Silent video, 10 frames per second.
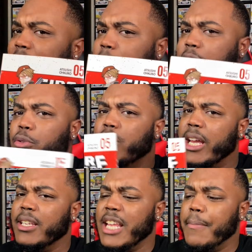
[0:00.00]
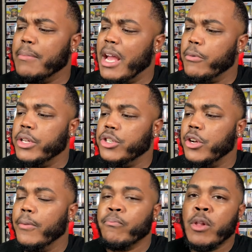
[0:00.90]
how you say his name. I'm not really sure.